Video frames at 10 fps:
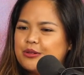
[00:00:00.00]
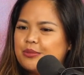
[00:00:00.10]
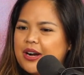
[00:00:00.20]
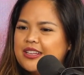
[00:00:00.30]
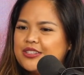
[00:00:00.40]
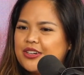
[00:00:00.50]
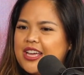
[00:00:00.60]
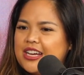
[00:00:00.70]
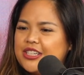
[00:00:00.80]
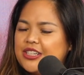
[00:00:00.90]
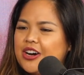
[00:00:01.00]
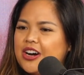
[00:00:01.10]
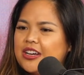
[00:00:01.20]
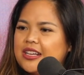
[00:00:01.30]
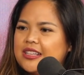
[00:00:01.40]
brands are catching
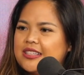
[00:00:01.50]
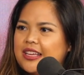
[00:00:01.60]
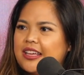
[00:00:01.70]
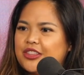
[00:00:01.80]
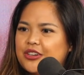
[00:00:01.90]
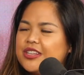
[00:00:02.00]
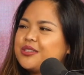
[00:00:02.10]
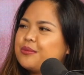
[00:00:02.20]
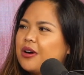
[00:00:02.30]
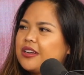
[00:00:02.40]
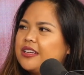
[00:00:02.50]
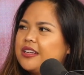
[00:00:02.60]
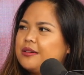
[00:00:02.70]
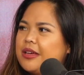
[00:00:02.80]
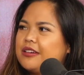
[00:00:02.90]
on and saying like there is a market
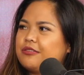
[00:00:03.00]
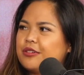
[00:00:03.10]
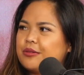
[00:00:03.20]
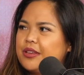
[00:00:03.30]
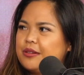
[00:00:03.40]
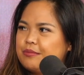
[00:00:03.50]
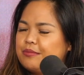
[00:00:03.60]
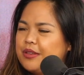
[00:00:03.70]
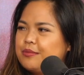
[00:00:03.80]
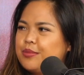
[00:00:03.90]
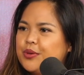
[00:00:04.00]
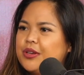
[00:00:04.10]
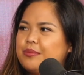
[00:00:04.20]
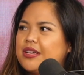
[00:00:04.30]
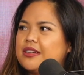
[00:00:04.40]
in men for in beauty,
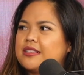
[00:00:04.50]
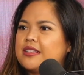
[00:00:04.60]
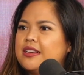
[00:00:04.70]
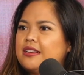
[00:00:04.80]
because